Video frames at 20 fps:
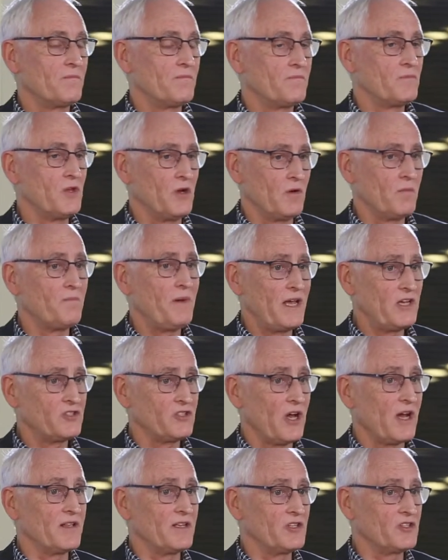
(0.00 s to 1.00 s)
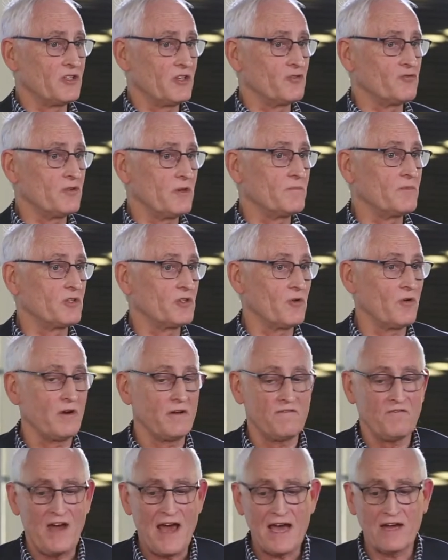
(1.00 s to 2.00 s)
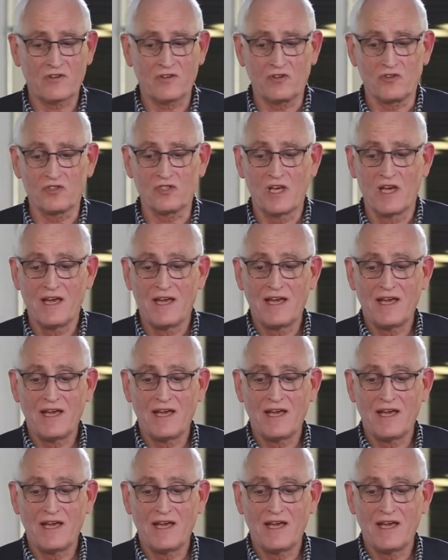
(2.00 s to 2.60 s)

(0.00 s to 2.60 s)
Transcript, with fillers: you know, based on these contributory factors,